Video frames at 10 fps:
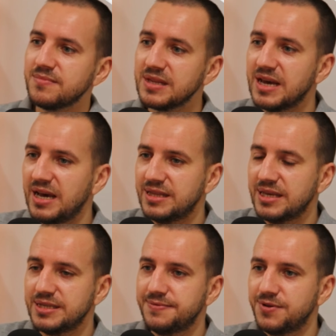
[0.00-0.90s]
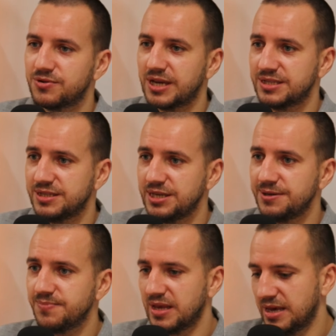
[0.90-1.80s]
And as you can see,
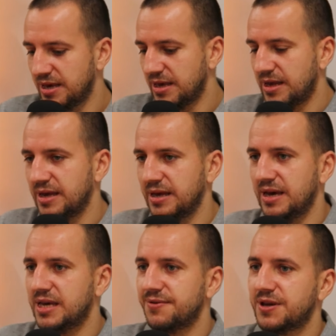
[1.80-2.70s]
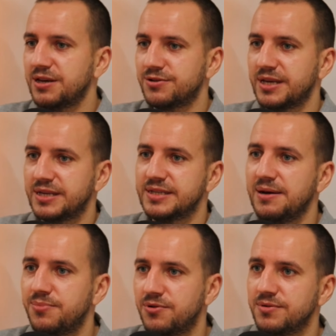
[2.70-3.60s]
I have here the
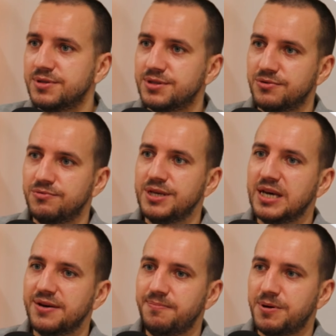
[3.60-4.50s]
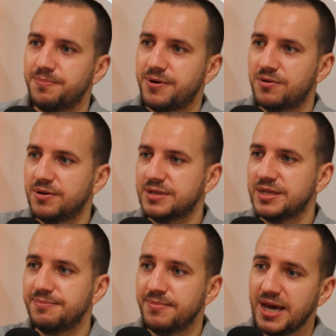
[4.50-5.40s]
example. So we have prepared the
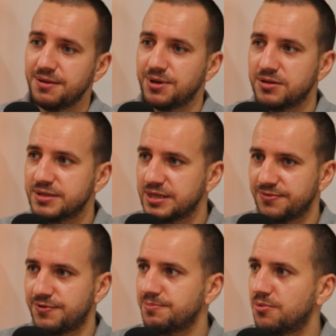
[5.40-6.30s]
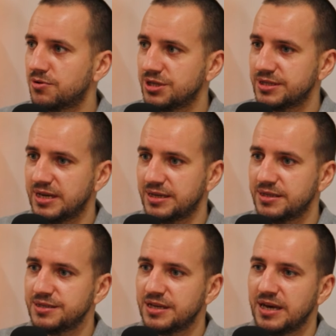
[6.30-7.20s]
main meals in 3 portion
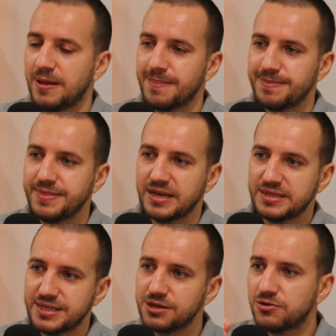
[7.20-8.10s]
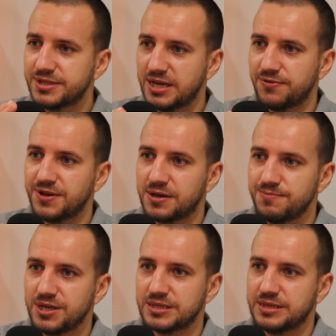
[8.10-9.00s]
sizes. The single serving
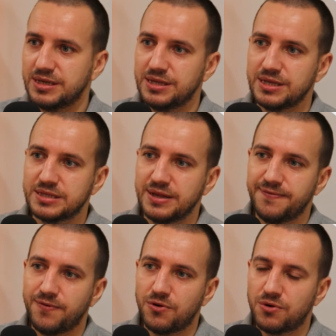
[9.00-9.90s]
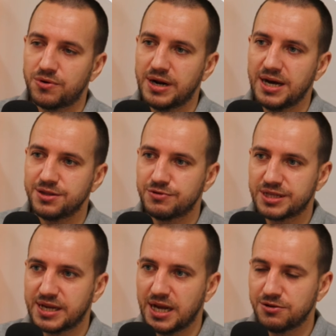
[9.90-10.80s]
means it is the 400
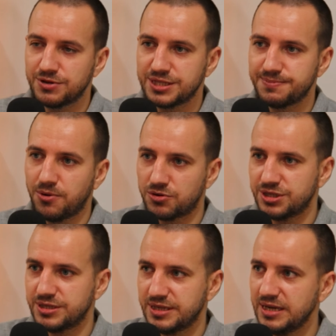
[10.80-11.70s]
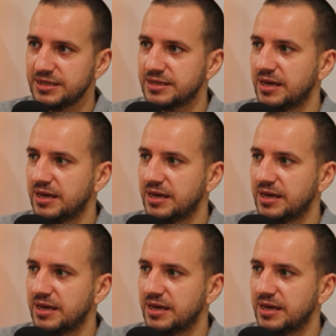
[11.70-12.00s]
calories portion size.